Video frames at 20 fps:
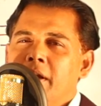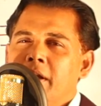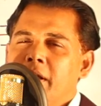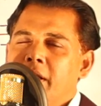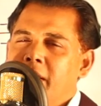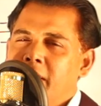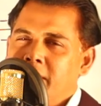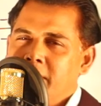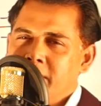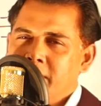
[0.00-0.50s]

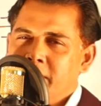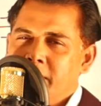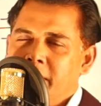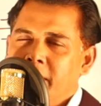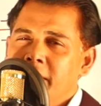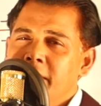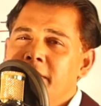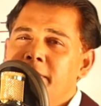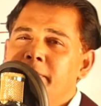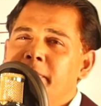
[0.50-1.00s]
is
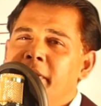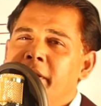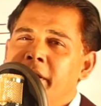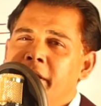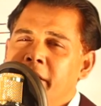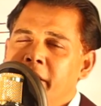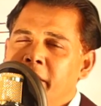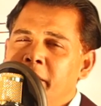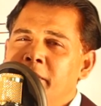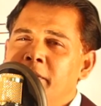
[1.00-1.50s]

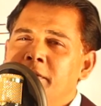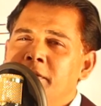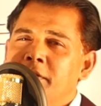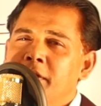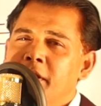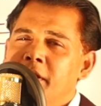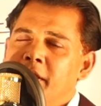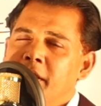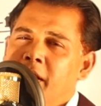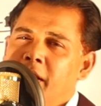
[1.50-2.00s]
being used
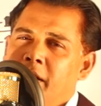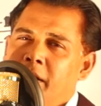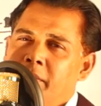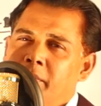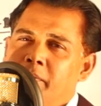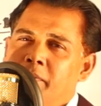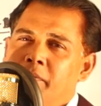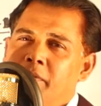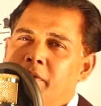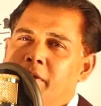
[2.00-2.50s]
in the
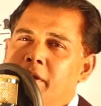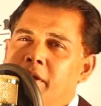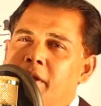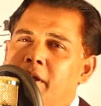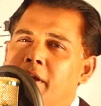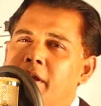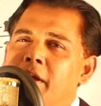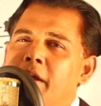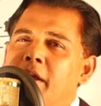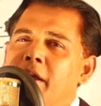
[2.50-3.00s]

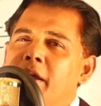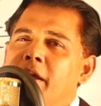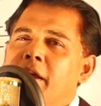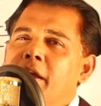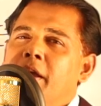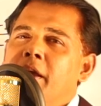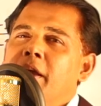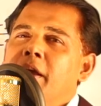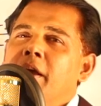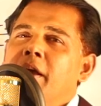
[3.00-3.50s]

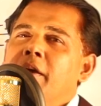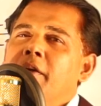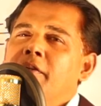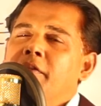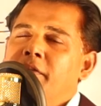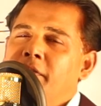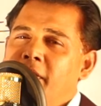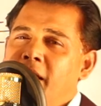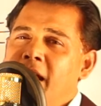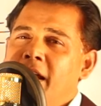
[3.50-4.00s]

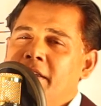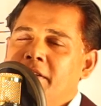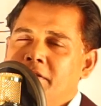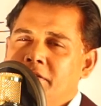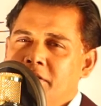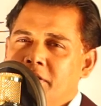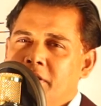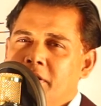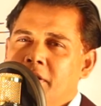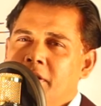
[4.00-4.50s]

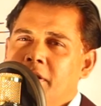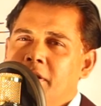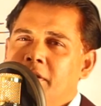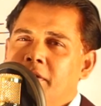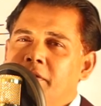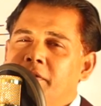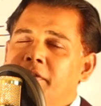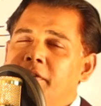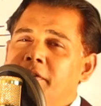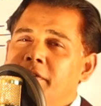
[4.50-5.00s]
flight
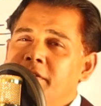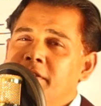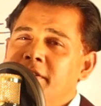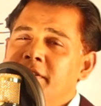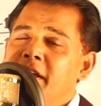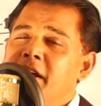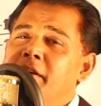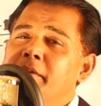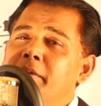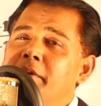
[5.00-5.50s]
for
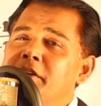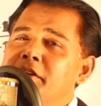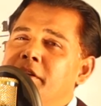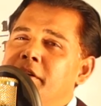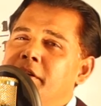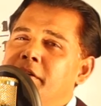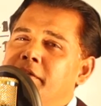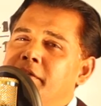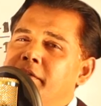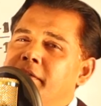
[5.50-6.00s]

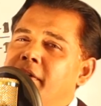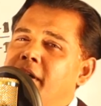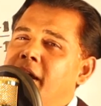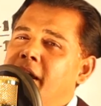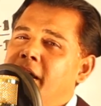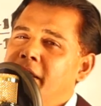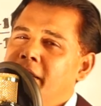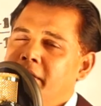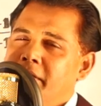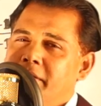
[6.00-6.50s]
reservation of
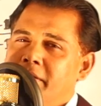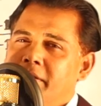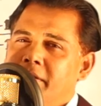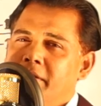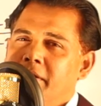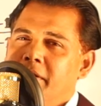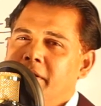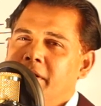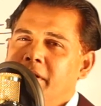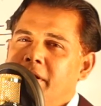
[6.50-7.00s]
flight.
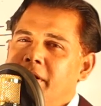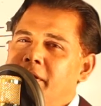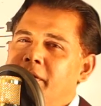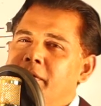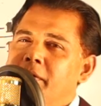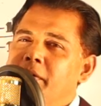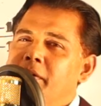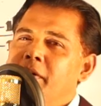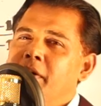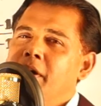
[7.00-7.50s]
You
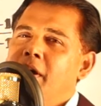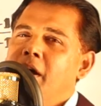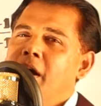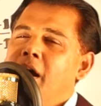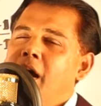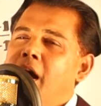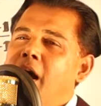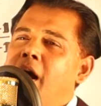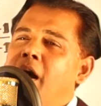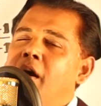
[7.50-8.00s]
know,
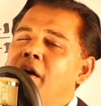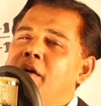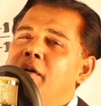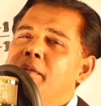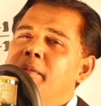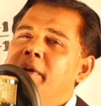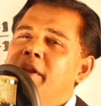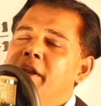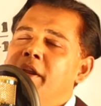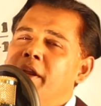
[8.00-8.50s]
how
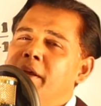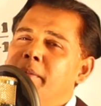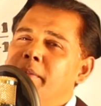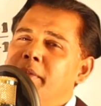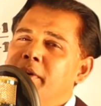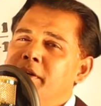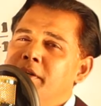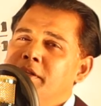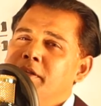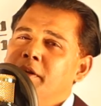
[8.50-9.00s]
many
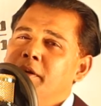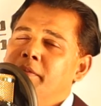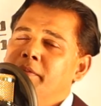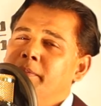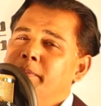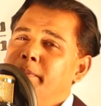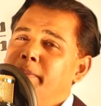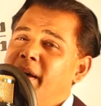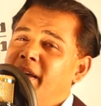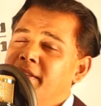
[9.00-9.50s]
numbers of
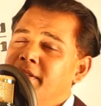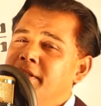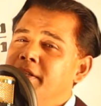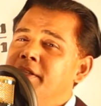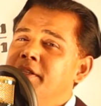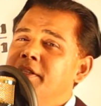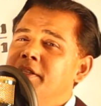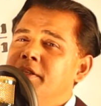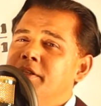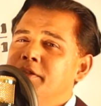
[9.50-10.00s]

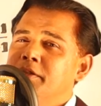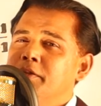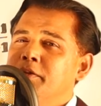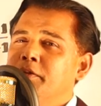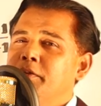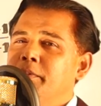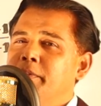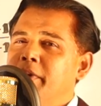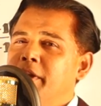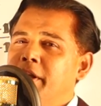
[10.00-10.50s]
passengers
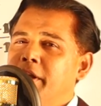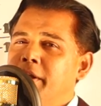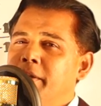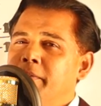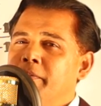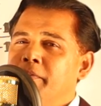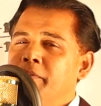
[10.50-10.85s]
could be